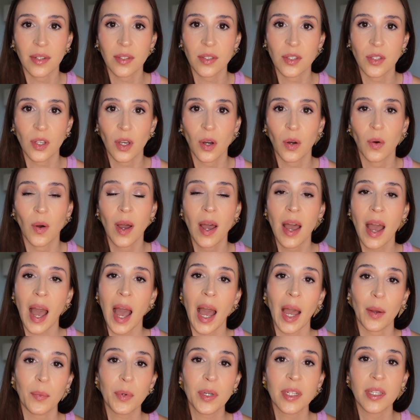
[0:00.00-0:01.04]
So
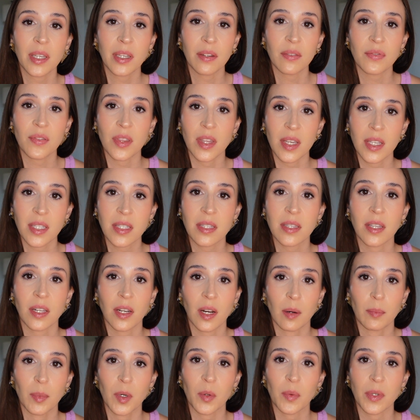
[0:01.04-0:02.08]
I would give this the
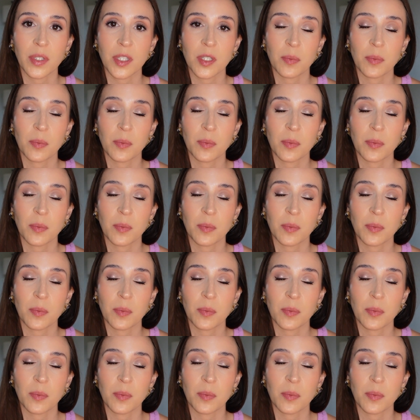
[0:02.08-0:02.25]
#1